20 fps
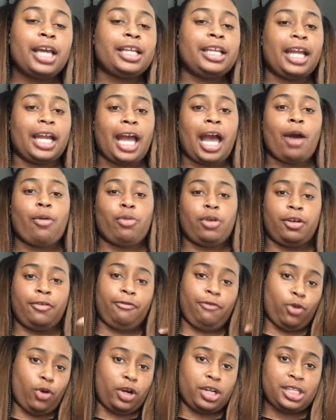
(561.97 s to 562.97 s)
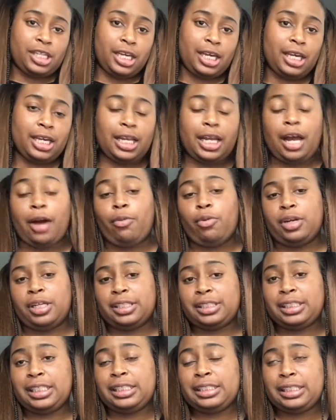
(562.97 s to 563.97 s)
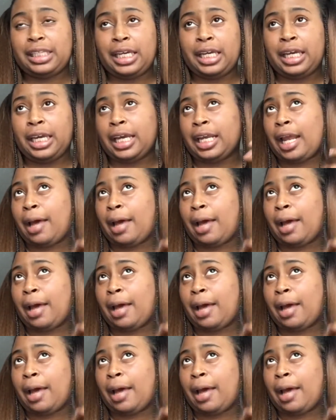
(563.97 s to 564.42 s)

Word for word: They got one in 14. They got one in 16.